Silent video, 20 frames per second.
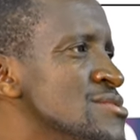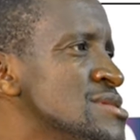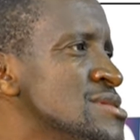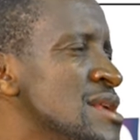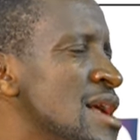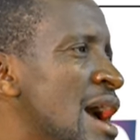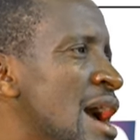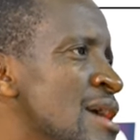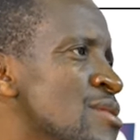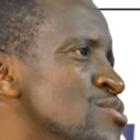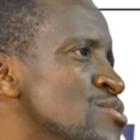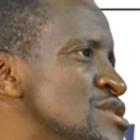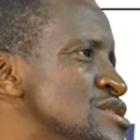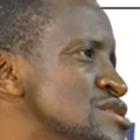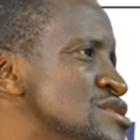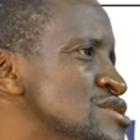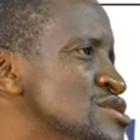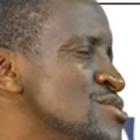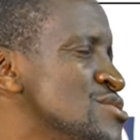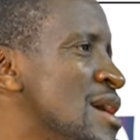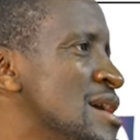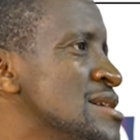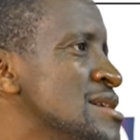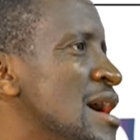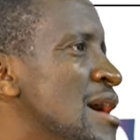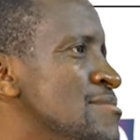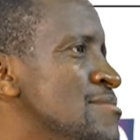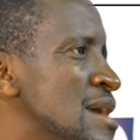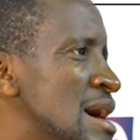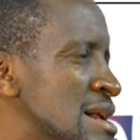You say, I wish you had
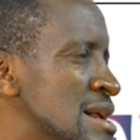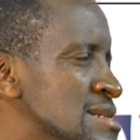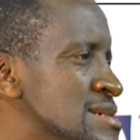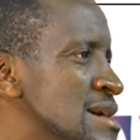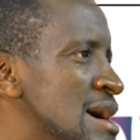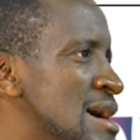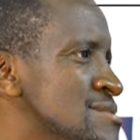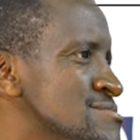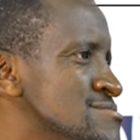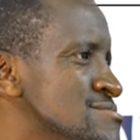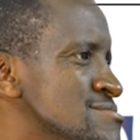come earlier.